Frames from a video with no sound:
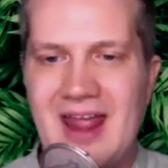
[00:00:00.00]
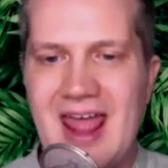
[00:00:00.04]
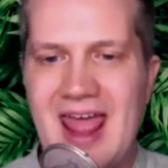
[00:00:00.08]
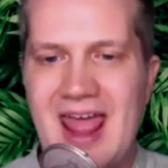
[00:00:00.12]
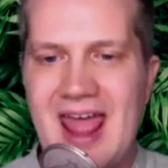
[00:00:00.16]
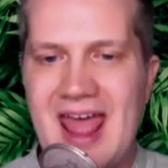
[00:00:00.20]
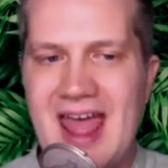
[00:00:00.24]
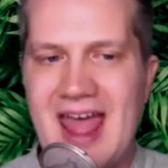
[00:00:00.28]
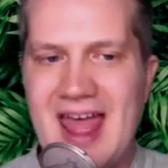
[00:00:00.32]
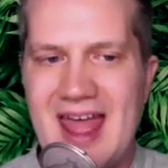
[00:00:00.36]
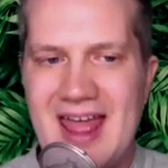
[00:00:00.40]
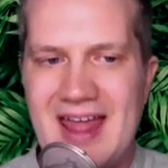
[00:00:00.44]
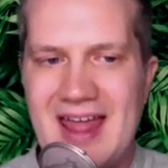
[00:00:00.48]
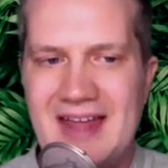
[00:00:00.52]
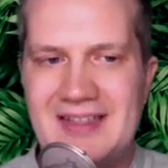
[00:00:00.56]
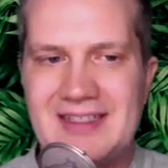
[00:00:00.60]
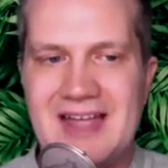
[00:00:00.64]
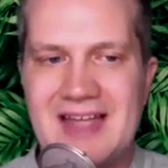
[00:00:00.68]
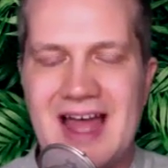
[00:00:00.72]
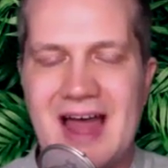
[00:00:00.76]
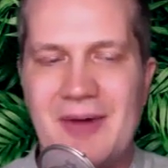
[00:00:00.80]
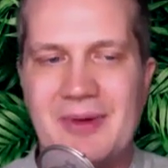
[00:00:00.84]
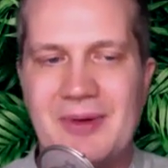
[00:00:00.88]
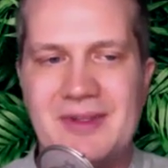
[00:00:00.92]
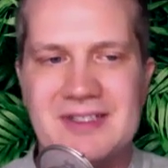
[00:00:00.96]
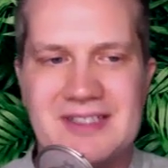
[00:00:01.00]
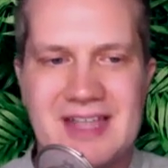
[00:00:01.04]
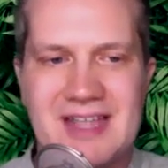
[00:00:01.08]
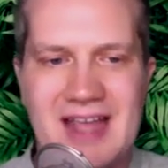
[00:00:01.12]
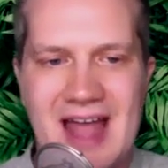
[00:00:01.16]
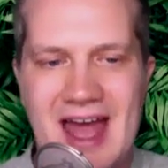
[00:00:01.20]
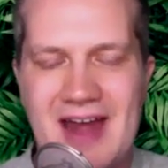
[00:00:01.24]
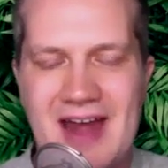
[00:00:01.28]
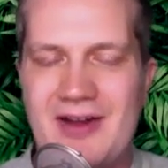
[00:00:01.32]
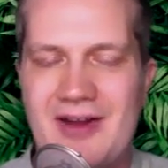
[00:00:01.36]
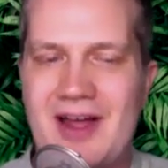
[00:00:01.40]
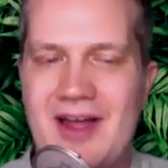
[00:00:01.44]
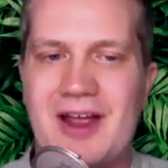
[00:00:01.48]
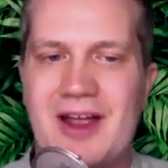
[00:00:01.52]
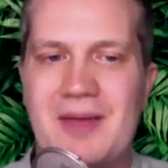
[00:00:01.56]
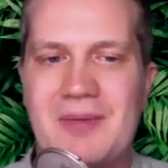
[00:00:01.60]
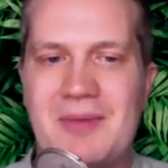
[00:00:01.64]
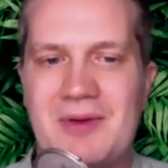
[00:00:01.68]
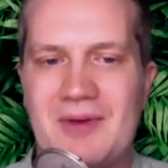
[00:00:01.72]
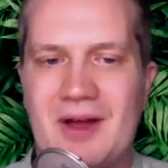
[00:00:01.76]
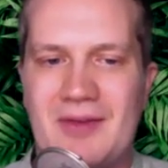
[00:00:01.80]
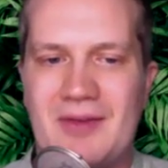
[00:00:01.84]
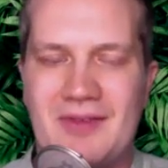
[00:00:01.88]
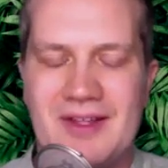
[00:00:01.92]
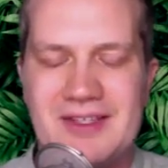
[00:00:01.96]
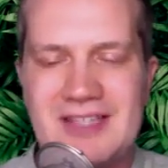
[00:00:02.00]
And I would say, I don't know, I could be wrong.